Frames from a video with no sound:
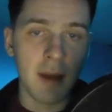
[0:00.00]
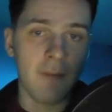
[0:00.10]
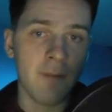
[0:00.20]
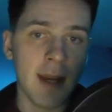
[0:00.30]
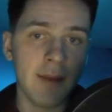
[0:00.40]
my
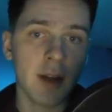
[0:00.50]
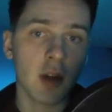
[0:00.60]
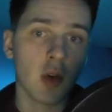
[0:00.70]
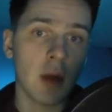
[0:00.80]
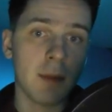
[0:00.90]

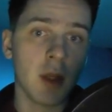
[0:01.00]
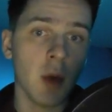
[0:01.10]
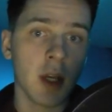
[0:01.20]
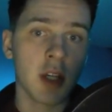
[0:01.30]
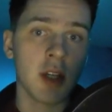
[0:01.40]
favorite
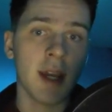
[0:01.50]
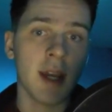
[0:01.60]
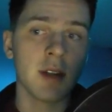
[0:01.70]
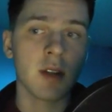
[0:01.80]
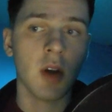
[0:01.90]
crypto
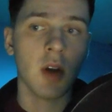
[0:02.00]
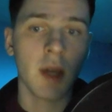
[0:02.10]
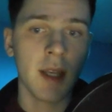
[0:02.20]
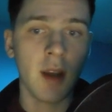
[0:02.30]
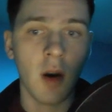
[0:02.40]
exchange
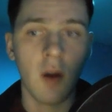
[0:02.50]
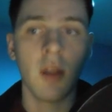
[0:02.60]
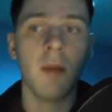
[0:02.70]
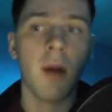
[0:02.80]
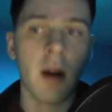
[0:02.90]
token
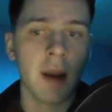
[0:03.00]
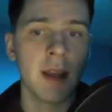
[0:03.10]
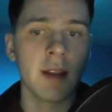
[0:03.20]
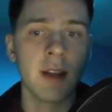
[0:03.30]
on the market,